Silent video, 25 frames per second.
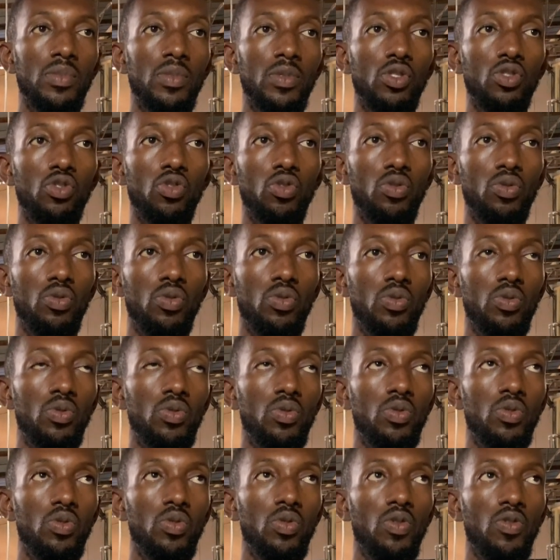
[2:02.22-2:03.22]
No.
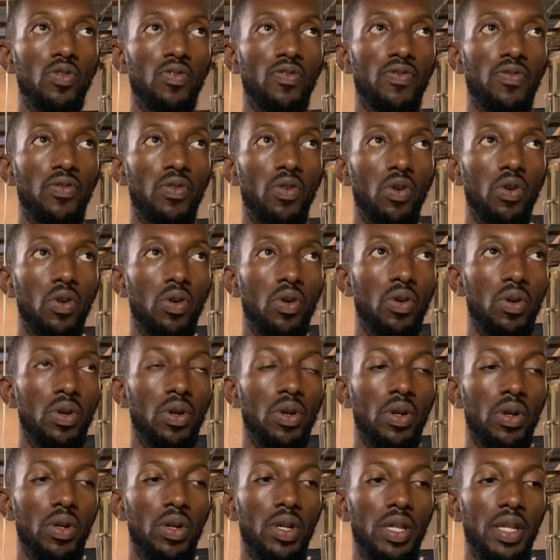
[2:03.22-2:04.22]
For
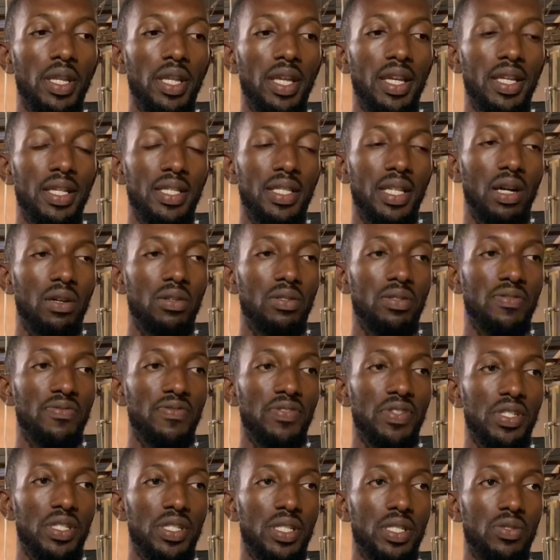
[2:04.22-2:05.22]
the 8,000
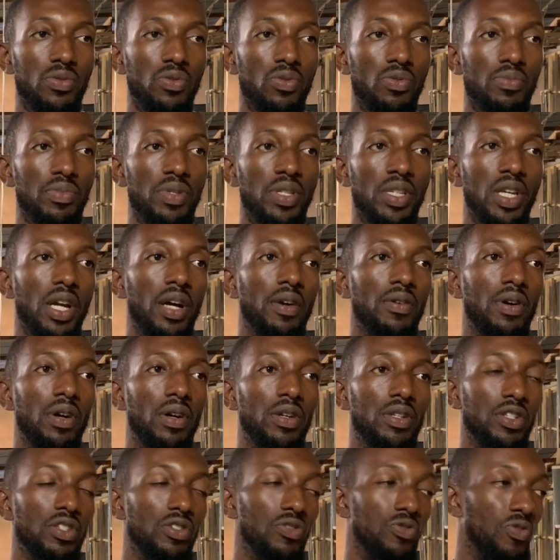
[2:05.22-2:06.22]
fishes will be
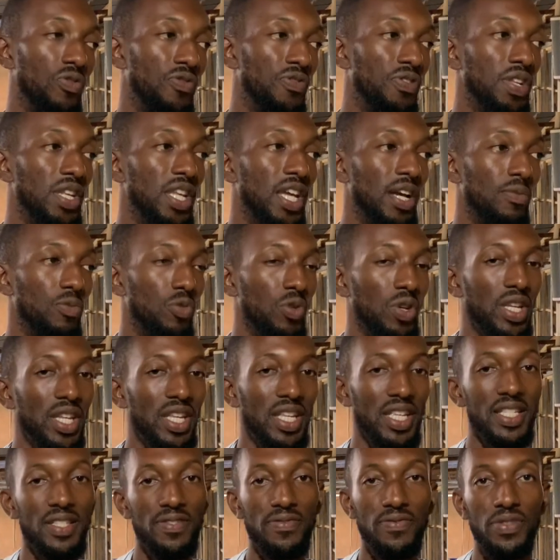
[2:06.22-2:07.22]
around. You feed them with
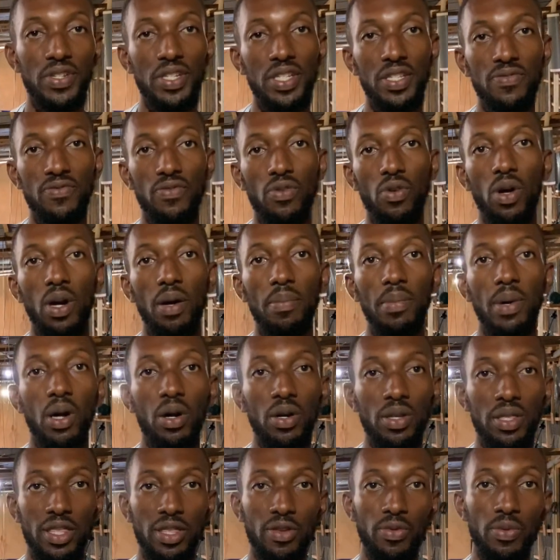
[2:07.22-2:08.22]
this feed for about
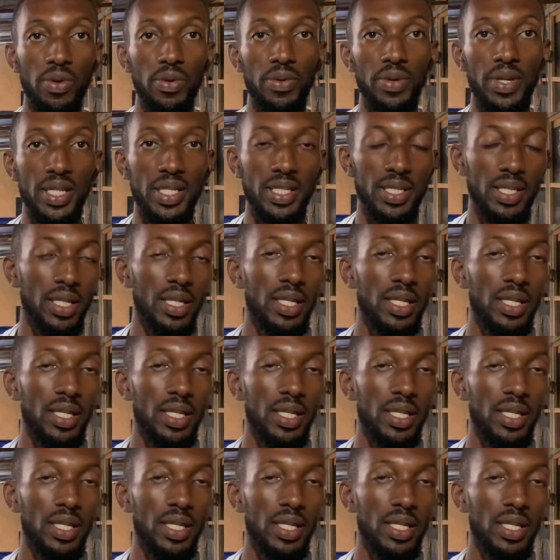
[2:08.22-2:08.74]
3 weeks.